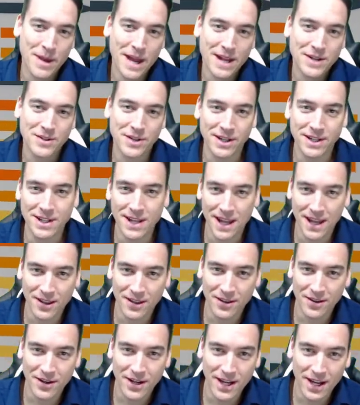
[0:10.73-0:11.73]
Patrick
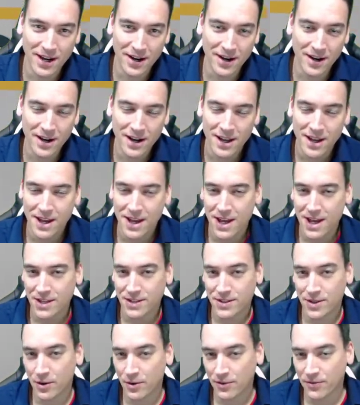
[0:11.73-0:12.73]
Taylor here.
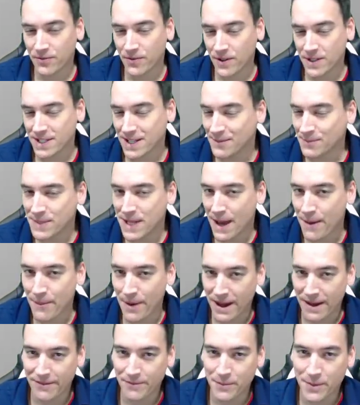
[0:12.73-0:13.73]
So, for some time,
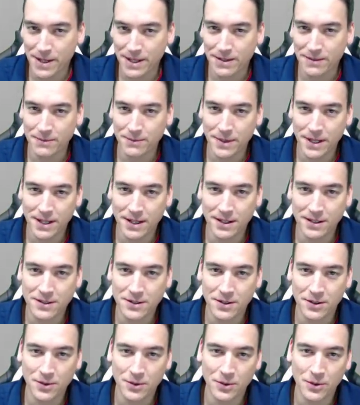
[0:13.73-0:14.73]
I've been meaning
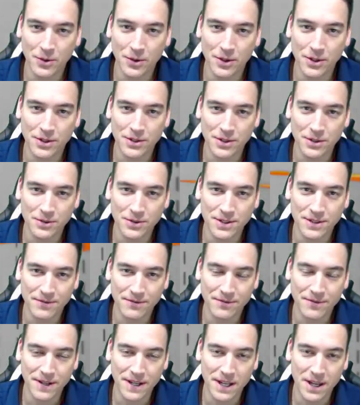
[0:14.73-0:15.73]
to do
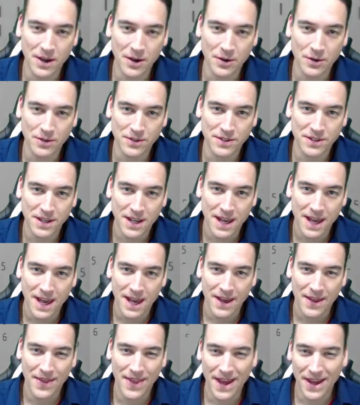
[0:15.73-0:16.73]
some videos
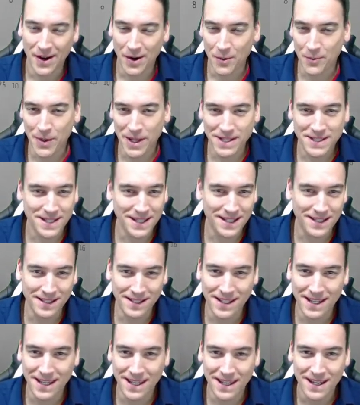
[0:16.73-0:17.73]
that are
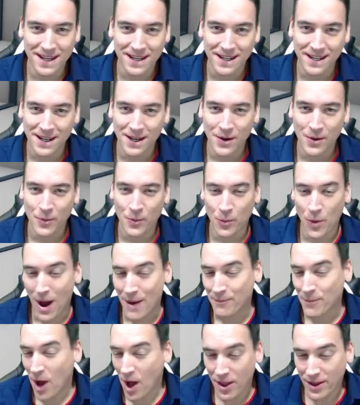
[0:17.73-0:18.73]
basically,
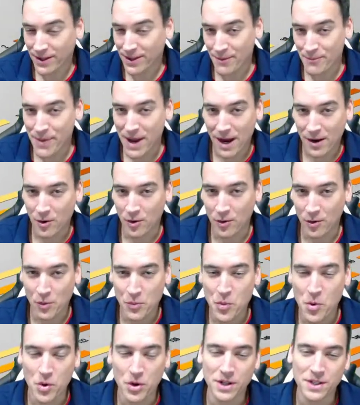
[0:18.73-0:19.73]
I'm calling them power
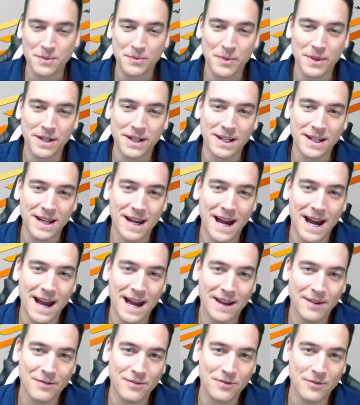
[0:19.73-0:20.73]
reports, but
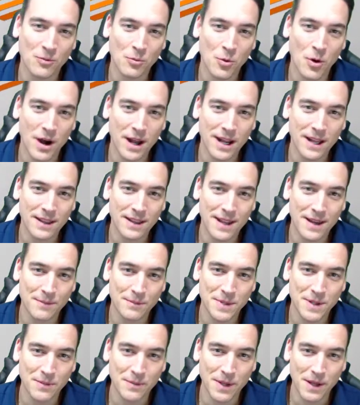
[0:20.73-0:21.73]
I've wanted
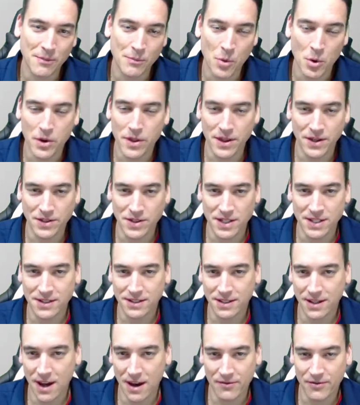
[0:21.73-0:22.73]
them to be more than
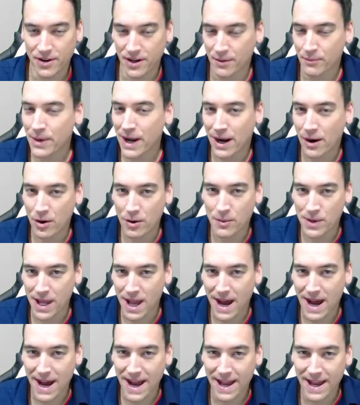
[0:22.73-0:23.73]
just covering Power
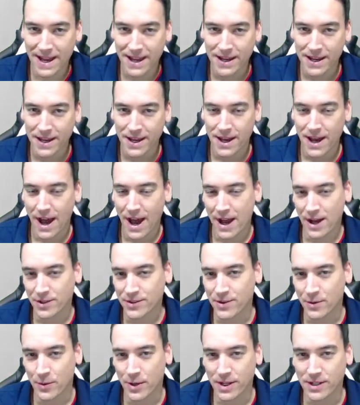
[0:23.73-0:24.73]
BI. I
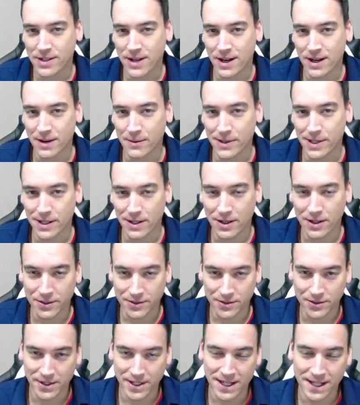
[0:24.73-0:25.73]
also want to talk about
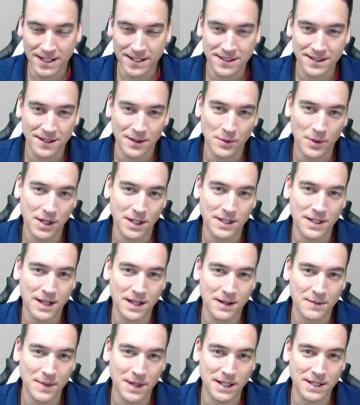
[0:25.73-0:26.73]
Alteryx, I want to
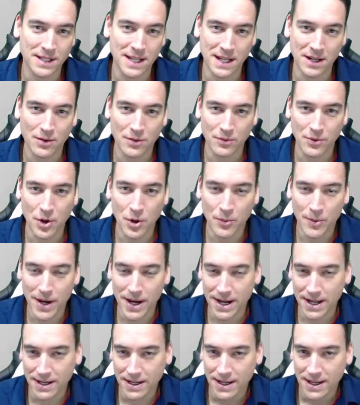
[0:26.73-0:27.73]
talk about Data
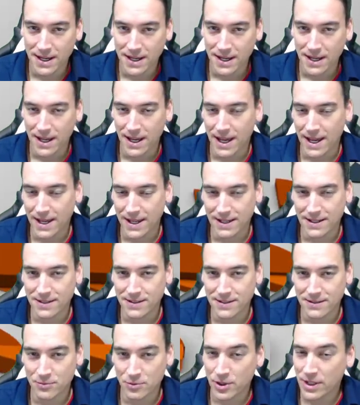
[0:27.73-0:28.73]
Robot,
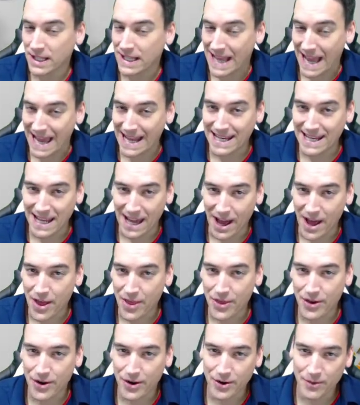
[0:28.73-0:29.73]
and really any
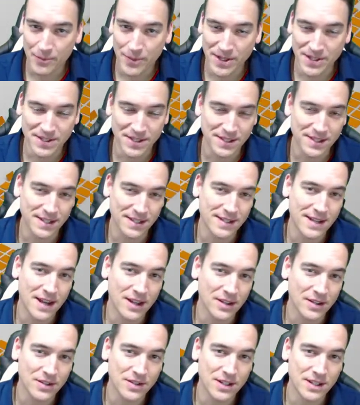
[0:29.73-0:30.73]
other business
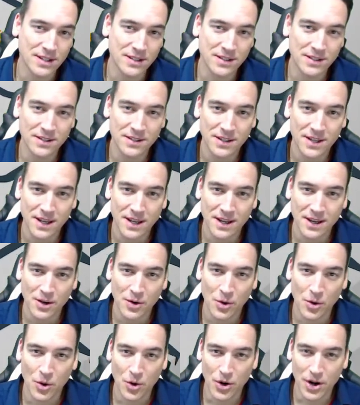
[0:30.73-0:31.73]
intelligence
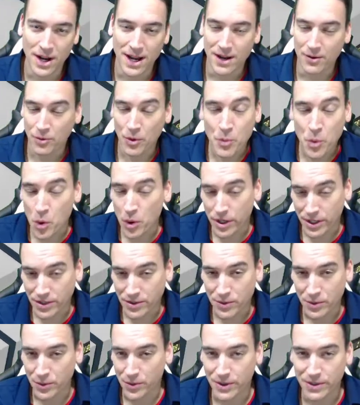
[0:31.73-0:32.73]
or uh, reporting
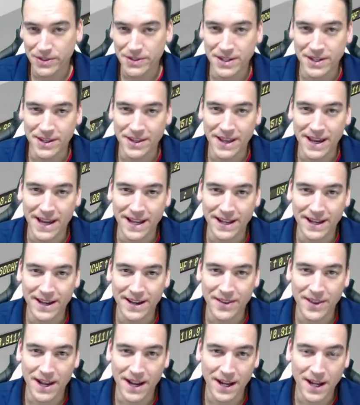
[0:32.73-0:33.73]
tools that uh,
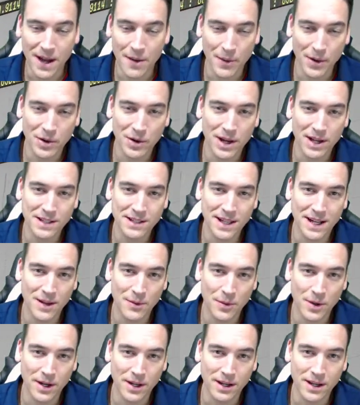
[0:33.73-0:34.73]
that I come across that I
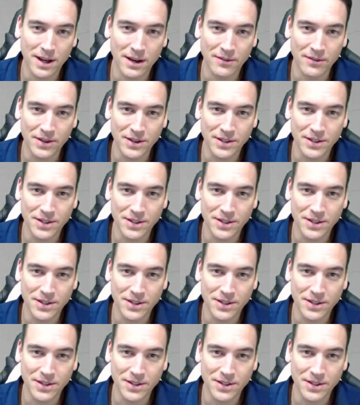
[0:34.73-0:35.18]
want to cover.